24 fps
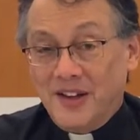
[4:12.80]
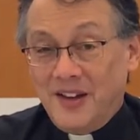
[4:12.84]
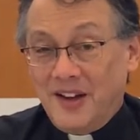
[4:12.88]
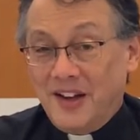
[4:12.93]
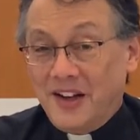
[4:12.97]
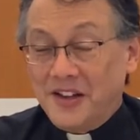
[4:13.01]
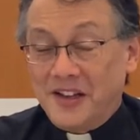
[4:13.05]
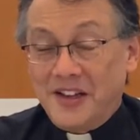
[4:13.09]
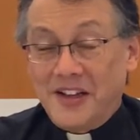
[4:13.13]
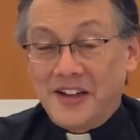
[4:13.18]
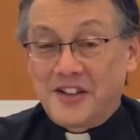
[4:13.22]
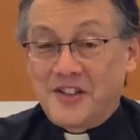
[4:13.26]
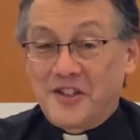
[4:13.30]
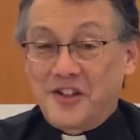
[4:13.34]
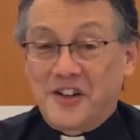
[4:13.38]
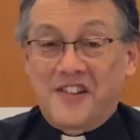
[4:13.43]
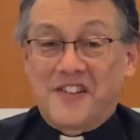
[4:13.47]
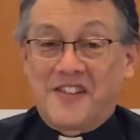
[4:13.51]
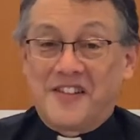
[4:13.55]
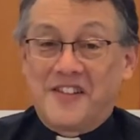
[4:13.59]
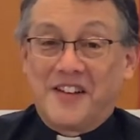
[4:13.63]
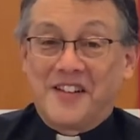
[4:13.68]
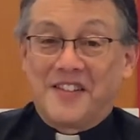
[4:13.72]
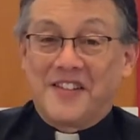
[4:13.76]
And that
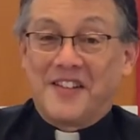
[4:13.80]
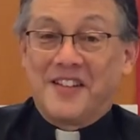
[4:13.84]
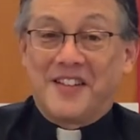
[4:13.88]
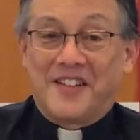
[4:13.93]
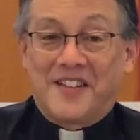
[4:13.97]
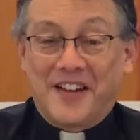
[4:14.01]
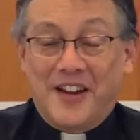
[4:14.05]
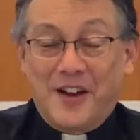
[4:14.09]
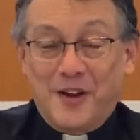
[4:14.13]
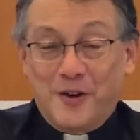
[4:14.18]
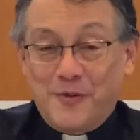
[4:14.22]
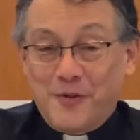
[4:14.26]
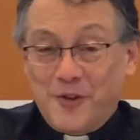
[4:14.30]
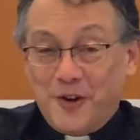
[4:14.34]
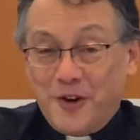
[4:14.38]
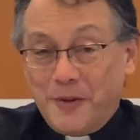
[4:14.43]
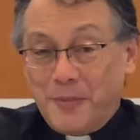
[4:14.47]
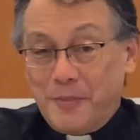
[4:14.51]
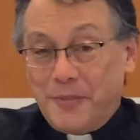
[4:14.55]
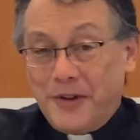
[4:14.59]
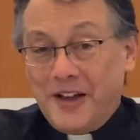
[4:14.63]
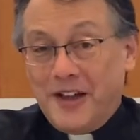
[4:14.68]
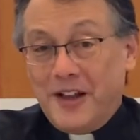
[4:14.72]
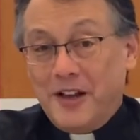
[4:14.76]
just doesn't sound very
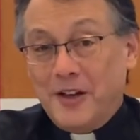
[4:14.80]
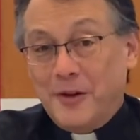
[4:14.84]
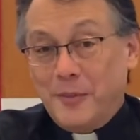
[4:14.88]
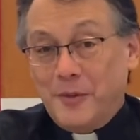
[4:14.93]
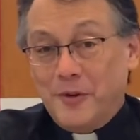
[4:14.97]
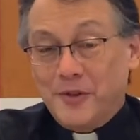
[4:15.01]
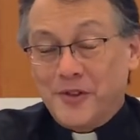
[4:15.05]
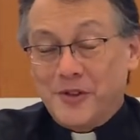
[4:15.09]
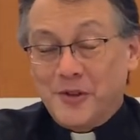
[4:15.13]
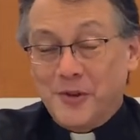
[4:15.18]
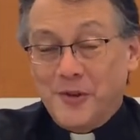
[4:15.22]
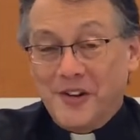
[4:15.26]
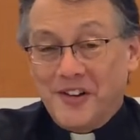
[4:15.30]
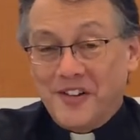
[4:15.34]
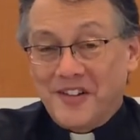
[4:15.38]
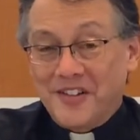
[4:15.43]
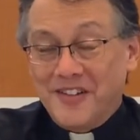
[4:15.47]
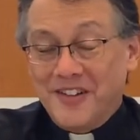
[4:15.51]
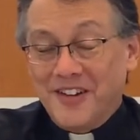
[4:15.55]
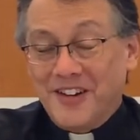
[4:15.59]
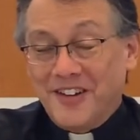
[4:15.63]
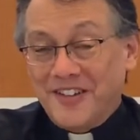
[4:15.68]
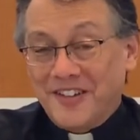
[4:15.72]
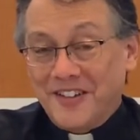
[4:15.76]
palatable to us,
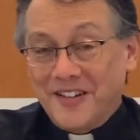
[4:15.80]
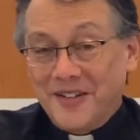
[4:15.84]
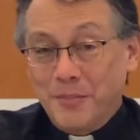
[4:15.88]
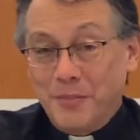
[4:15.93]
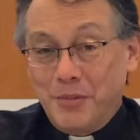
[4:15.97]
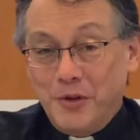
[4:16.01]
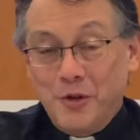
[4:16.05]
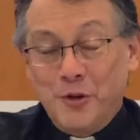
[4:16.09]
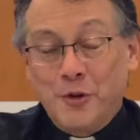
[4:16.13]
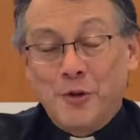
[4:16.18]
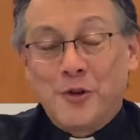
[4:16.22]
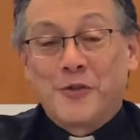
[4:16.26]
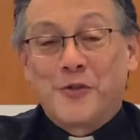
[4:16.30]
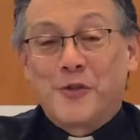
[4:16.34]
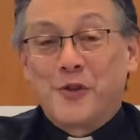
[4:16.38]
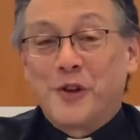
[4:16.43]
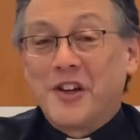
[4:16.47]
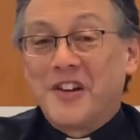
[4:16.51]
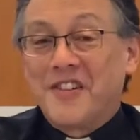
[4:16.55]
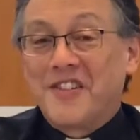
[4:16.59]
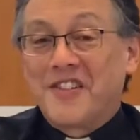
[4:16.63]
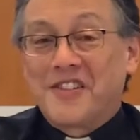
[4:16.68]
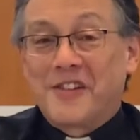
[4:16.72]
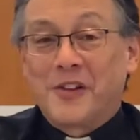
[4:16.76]
does it?
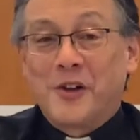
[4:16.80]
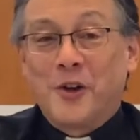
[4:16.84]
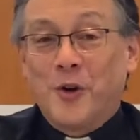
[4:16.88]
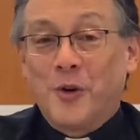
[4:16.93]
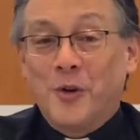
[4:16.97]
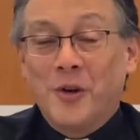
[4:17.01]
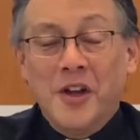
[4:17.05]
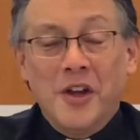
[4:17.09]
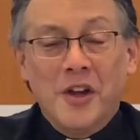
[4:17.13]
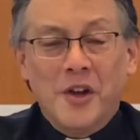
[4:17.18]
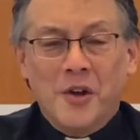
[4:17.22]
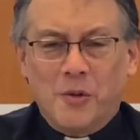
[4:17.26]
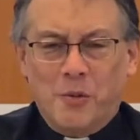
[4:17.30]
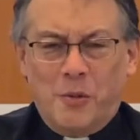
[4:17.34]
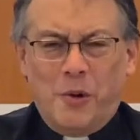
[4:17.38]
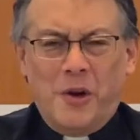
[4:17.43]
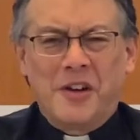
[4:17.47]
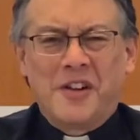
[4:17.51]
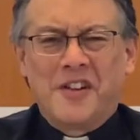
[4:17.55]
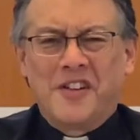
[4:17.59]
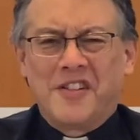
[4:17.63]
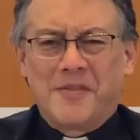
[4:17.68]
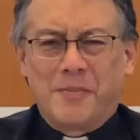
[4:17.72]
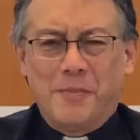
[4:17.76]
Beautifully slow. What
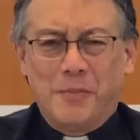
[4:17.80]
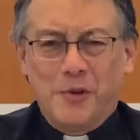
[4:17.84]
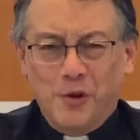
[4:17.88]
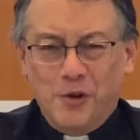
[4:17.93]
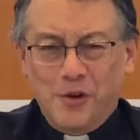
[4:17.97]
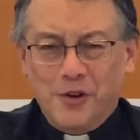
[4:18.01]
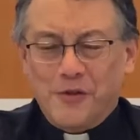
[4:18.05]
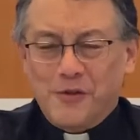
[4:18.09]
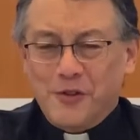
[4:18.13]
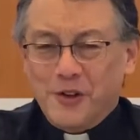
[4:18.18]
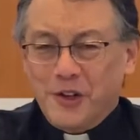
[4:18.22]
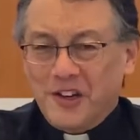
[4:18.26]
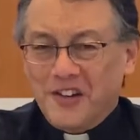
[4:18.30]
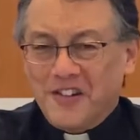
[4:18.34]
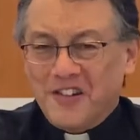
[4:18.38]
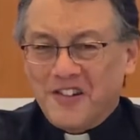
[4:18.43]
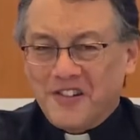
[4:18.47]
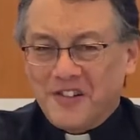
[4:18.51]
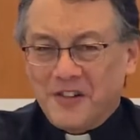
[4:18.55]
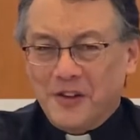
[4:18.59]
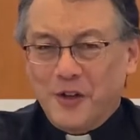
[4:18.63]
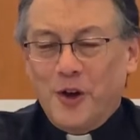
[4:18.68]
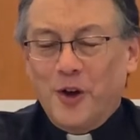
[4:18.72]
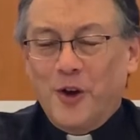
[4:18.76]
is beautifully
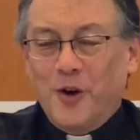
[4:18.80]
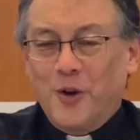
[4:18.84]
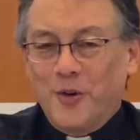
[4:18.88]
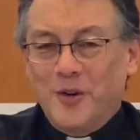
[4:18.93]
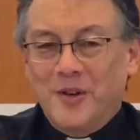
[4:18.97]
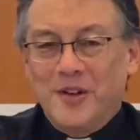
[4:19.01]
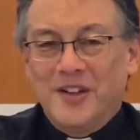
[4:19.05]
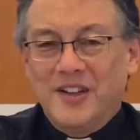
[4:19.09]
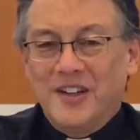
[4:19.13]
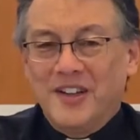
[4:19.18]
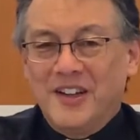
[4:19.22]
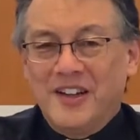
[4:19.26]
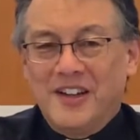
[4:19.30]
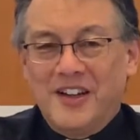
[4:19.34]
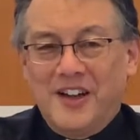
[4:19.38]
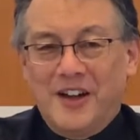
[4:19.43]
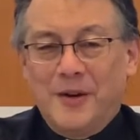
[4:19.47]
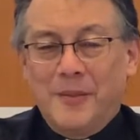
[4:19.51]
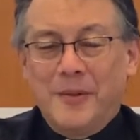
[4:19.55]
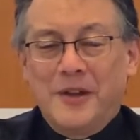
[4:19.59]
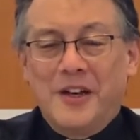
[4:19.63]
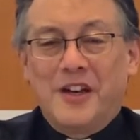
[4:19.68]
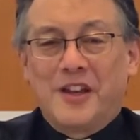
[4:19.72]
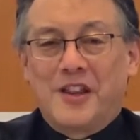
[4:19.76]
slow? How
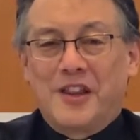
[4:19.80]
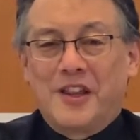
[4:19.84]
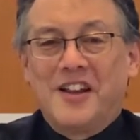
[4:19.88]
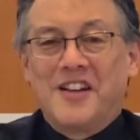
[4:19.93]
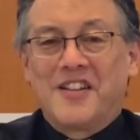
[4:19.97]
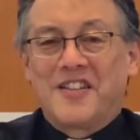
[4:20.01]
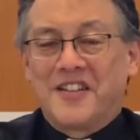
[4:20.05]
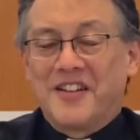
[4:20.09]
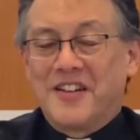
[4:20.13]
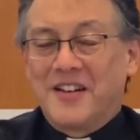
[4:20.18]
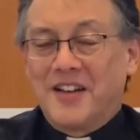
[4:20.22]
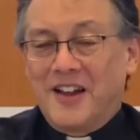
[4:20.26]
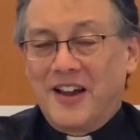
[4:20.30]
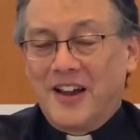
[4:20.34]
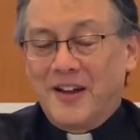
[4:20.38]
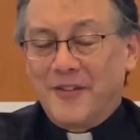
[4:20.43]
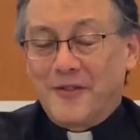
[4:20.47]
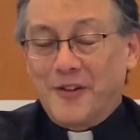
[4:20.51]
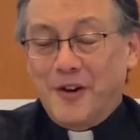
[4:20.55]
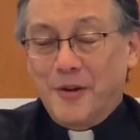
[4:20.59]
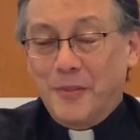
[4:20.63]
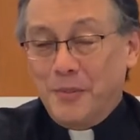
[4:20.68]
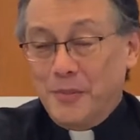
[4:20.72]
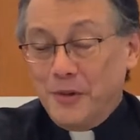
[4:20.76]
many things in life
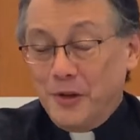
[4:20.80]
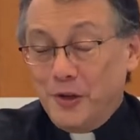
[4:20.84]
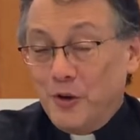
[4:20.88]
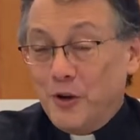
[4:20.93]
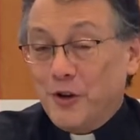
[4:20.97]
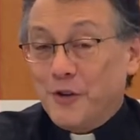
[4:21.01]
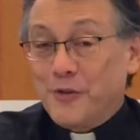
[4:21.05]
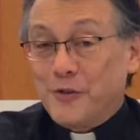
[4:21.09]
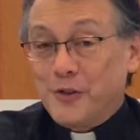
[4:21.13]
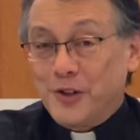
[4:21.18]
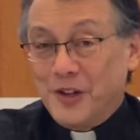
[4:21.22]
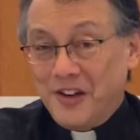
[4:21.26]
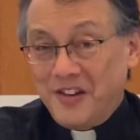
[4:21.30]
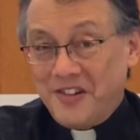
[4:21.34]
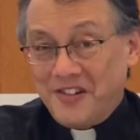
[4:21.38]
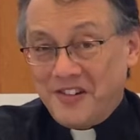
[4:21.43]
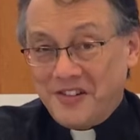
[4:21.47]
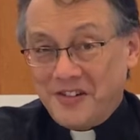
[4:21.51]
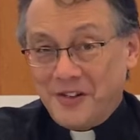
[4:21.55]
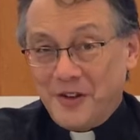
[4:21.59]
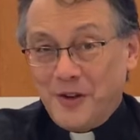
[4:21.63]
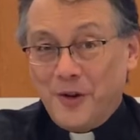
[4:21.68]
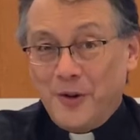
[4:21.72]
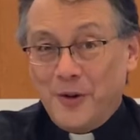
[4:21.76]
are beautifully
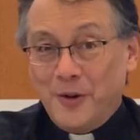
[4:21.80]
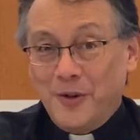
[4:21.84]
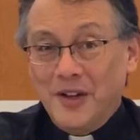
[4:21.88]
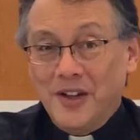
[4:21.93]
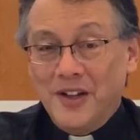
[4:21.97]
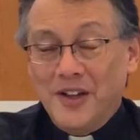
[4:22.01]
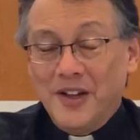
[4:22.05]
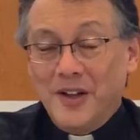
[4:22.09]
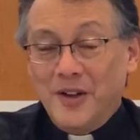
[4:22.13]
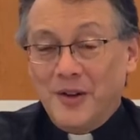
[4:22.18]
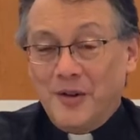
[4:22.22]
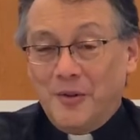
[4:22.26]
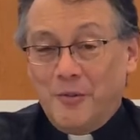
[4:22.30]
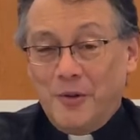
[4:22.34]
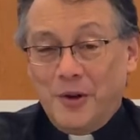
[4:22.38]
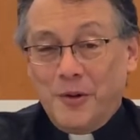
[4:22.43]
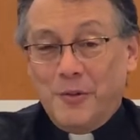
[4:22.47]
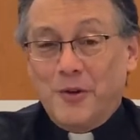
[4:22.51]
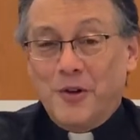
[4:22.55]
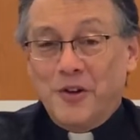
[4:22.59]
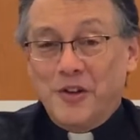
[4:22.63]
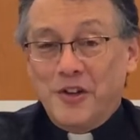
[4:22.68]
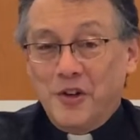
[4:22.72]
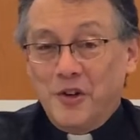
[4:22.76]
slow? We
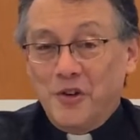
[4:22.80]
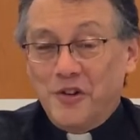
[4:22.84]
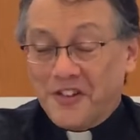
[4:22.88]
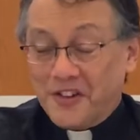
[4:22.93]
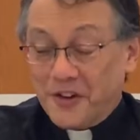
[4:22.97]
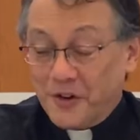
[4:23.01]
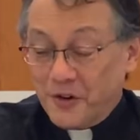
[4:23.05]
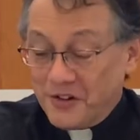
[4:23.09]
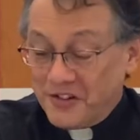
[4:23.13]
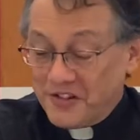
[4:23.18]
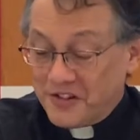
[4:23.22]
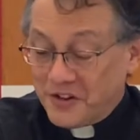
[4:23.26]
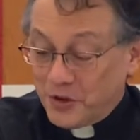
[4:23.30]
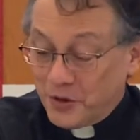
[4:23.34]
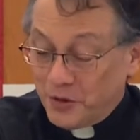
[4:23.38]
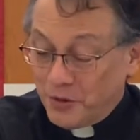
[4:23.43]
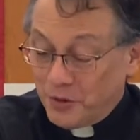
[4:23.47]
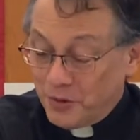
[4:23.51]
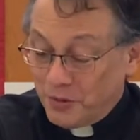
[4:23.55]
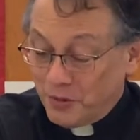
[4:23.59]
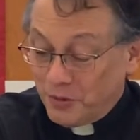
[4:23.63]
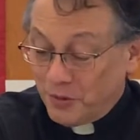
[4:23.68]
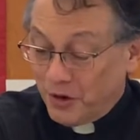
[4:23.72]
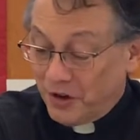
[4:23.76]
wouldn't use those
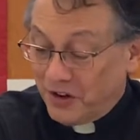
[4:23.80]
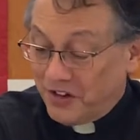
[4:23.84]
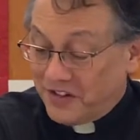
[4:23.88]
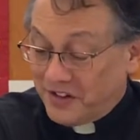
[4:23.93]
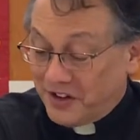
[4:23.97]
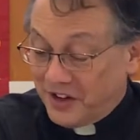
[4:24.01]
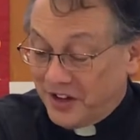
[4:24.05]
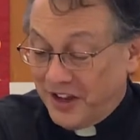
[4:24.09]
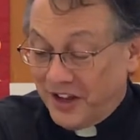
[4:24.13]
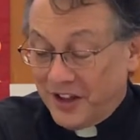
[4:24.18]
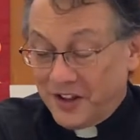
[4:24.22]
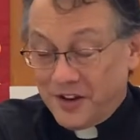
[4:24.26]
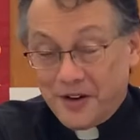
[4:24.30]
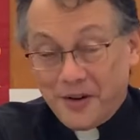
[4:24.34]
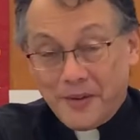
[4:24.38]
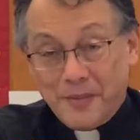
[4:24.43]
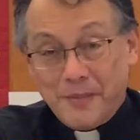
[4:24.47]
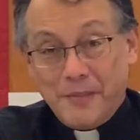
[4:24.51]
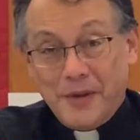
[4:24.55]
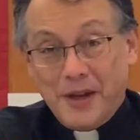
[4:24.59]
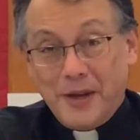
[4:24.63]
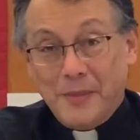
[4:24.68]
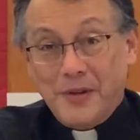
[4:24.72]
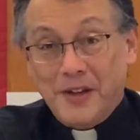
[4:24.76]
two words together,
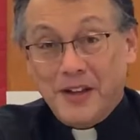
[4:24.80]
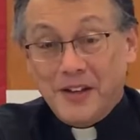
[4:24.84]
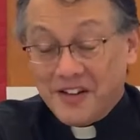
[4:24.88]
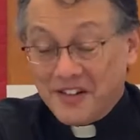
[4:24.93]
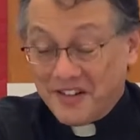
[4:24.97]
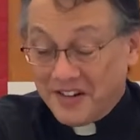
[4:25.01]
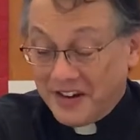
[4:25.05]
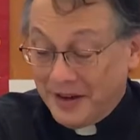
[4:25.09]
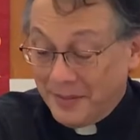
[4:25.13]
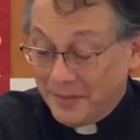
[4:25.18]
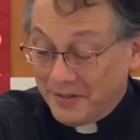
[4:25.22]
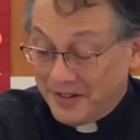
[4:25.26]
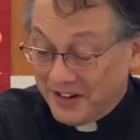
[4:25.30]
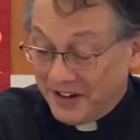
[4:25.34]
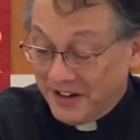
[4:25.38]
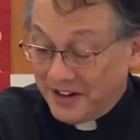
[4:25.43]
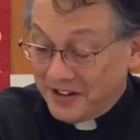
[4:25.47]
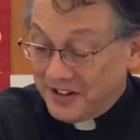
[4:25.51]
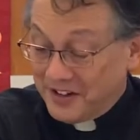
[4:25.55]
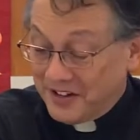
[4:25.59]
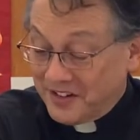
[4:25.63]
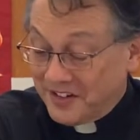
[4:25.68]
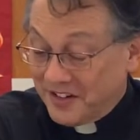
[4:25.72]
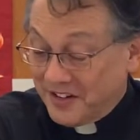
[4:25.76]
maybe in the same
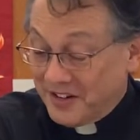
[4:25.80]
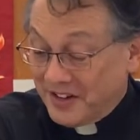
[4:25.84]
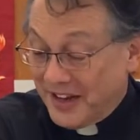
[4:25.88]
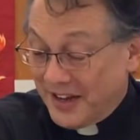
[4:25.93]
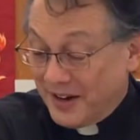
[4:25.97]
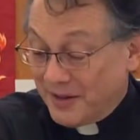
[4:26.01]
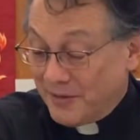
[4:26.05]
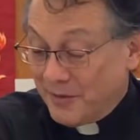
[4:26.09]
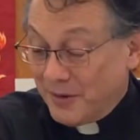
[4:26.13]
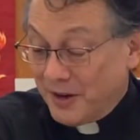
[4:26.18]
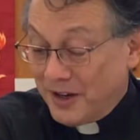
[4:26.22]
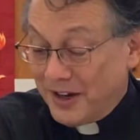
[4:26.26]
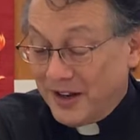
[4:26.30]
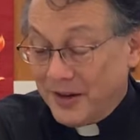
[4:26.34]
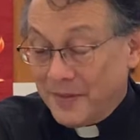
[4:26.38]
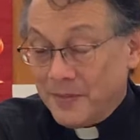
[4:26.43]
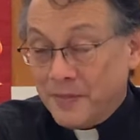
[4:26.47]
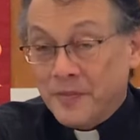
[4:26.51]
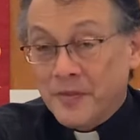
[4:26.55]
sentence in that way.